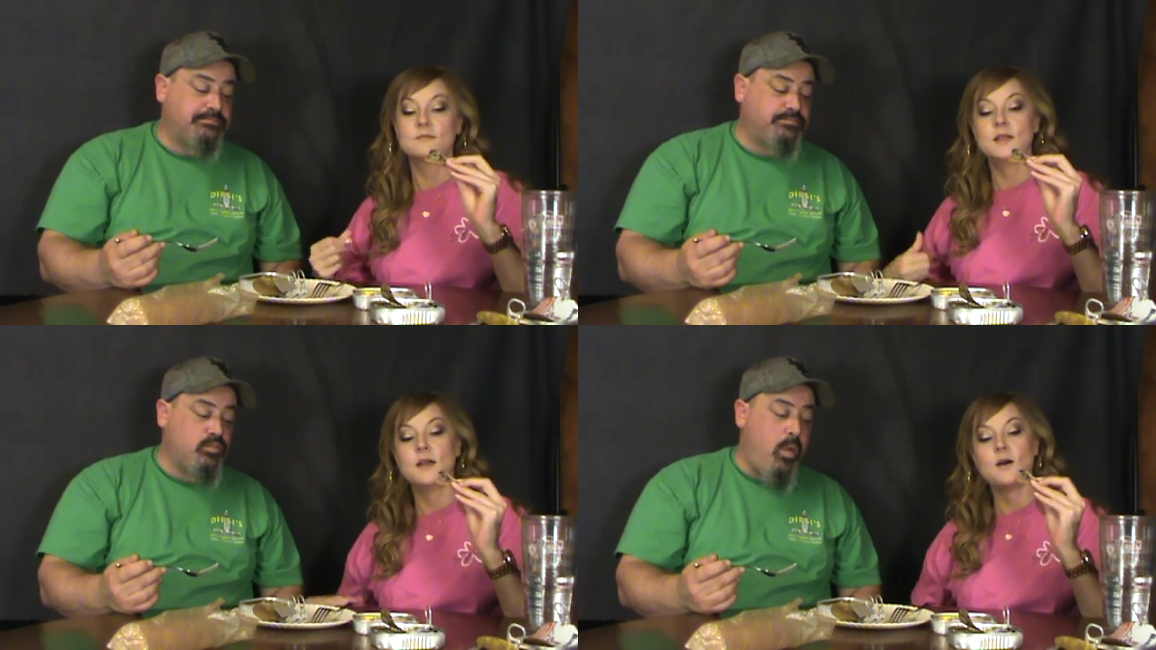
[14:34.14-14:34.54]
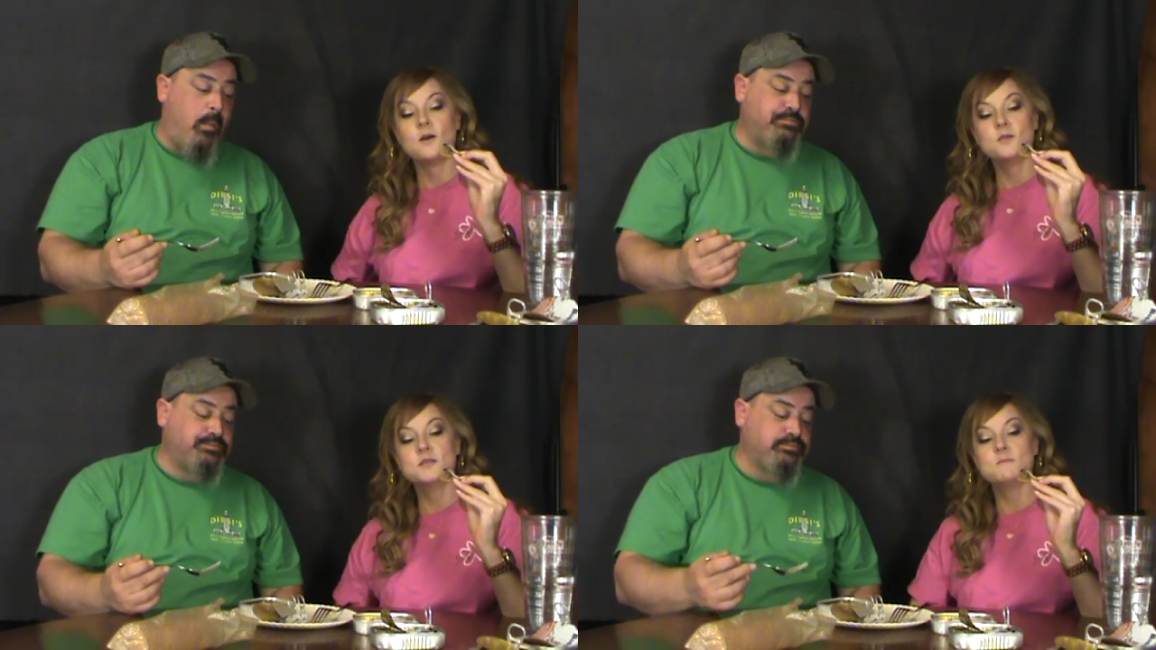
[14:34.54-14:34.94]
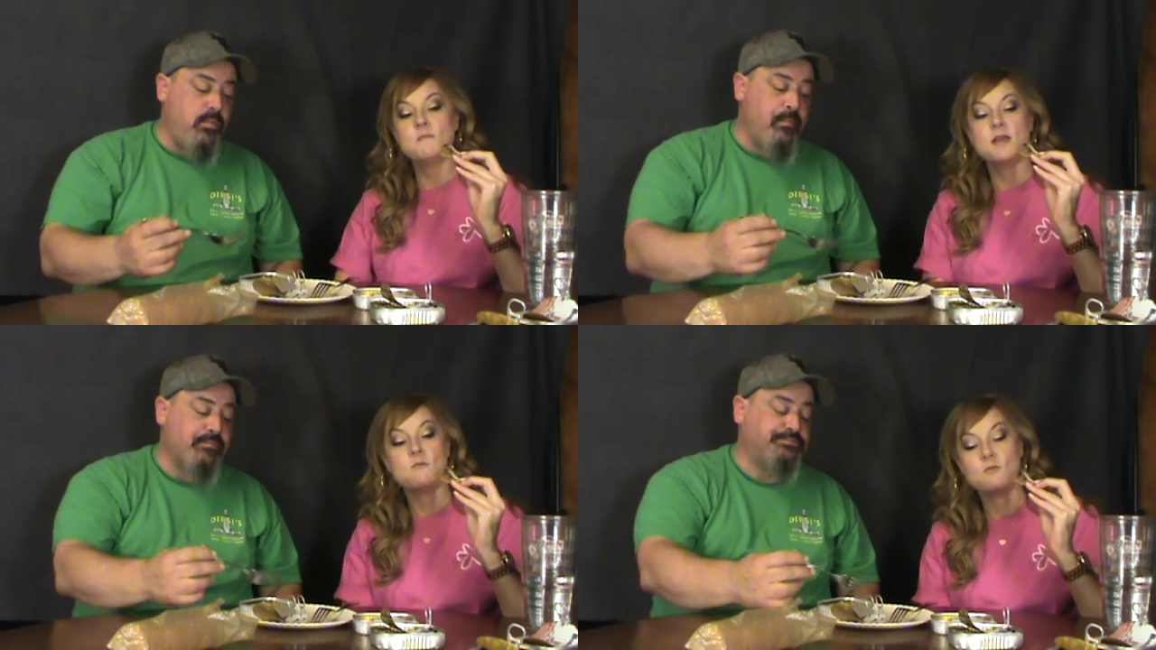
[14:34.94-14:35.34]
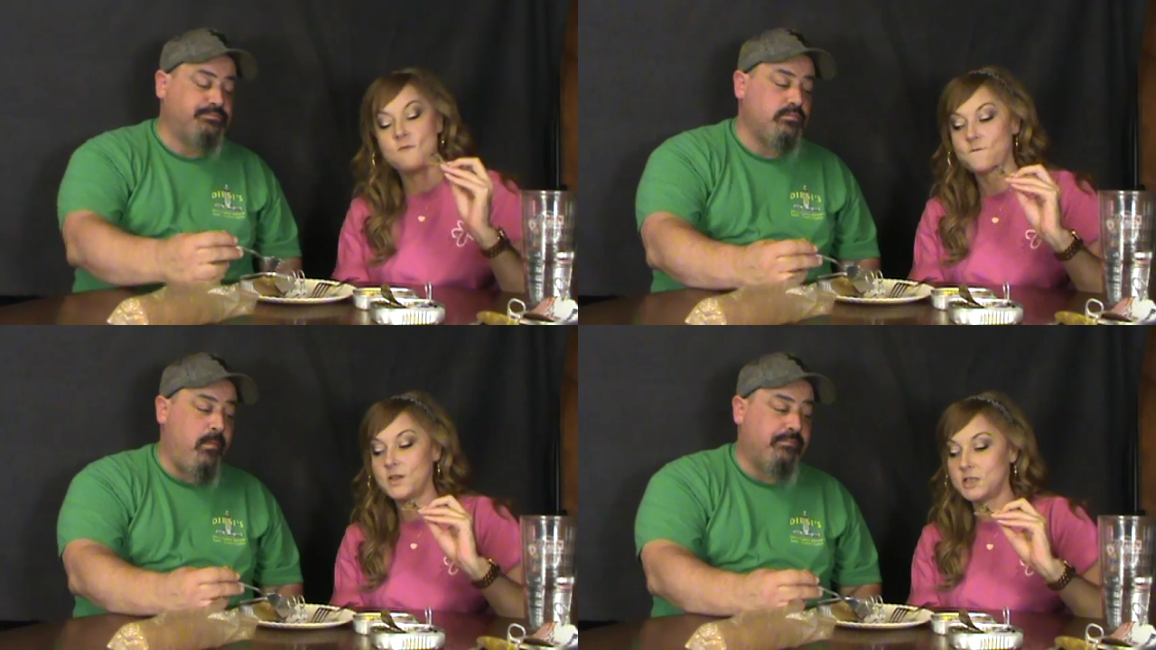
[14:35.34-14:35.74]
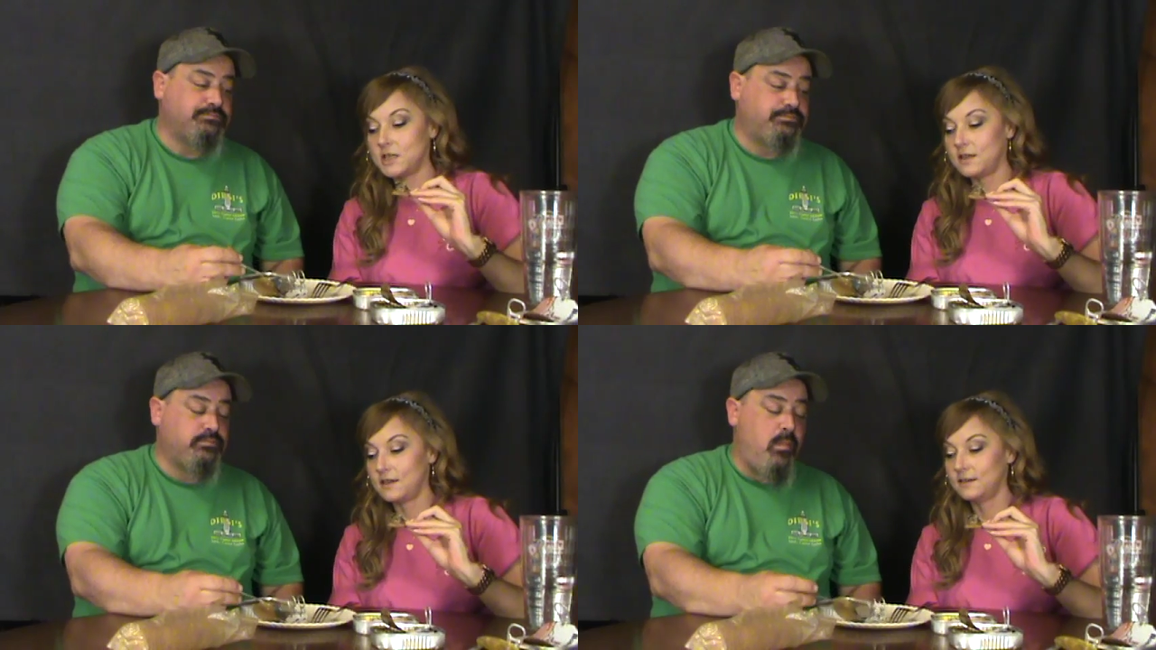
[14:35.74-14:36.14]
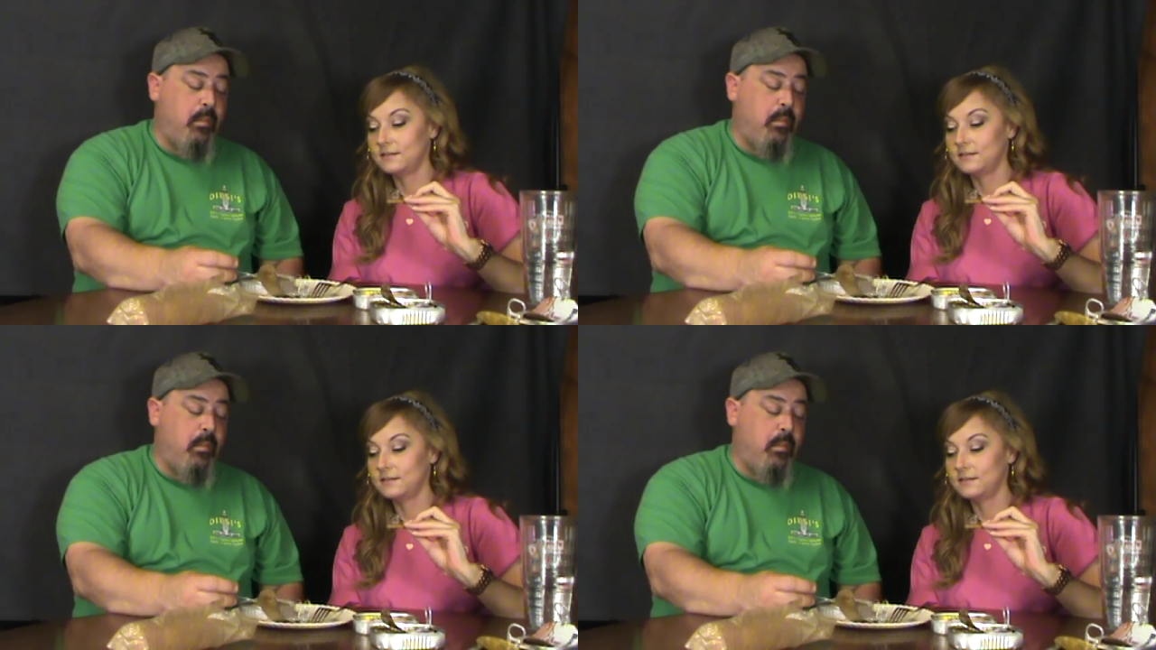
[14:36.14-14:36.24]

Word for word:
Speaker 1: They all smell fishy.